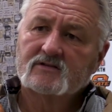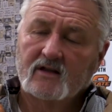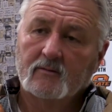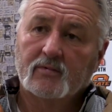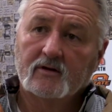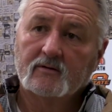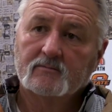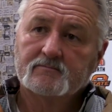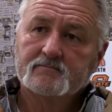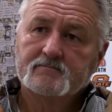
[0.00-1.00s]
the dirt.
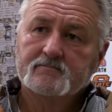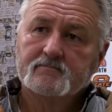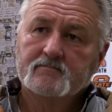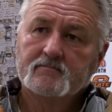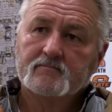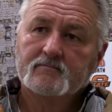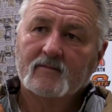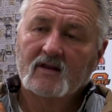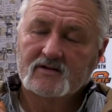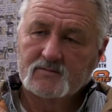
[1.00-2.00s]

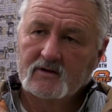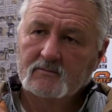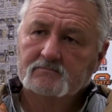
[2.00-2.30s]
Yes, ma'am.